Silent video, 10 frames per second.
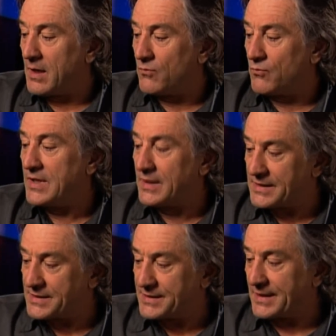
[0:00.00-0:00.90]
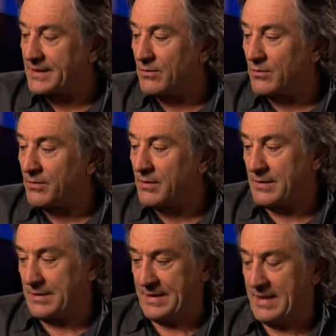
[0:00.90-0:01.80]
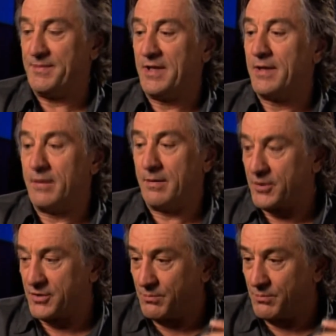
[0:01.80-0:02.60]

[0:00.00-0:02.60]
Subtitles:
realistic or attempt at a much